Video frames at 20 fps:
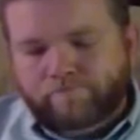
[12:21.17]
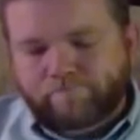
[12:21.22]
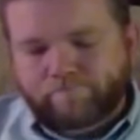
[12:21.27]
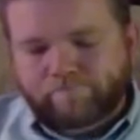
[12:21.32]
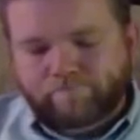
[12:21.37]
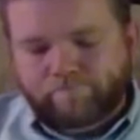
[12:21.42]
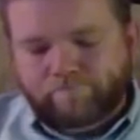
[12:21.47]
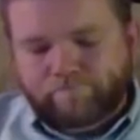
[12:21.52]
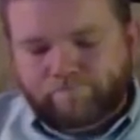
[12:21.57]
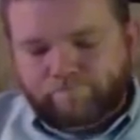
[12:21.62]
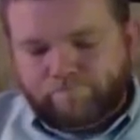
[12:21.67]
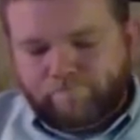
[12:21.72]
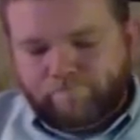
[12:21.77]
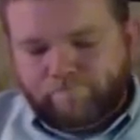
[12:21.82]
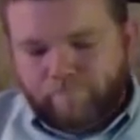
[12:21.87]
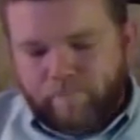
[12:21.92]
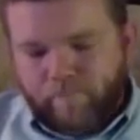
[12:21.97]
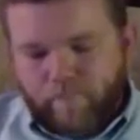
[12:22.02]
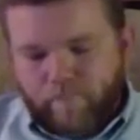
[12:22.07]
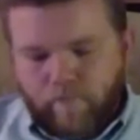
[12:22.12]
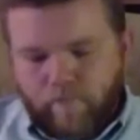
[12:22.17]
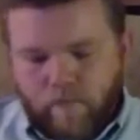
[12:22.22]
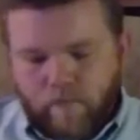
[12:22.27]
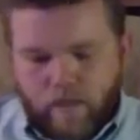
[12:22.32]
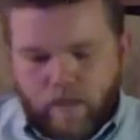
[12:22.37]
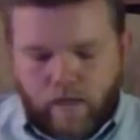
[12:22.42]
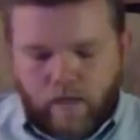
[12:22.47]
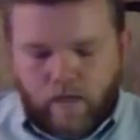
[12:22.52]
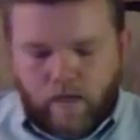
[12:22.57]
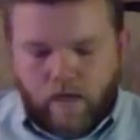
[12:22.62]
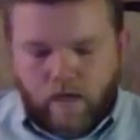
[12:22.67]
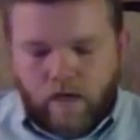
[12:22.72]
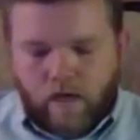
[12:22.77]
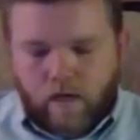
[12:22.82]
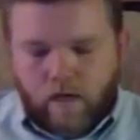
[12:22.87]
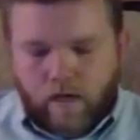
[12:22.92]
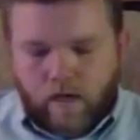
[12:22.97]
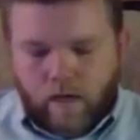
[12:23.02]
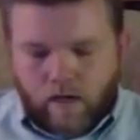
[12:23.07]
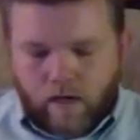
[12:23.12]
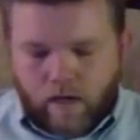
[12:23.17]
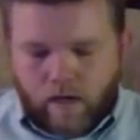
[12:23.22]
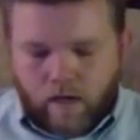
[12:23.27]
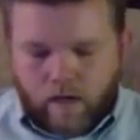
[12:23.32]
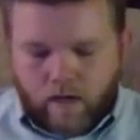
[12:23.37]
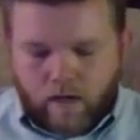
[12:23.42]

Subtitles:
(silence)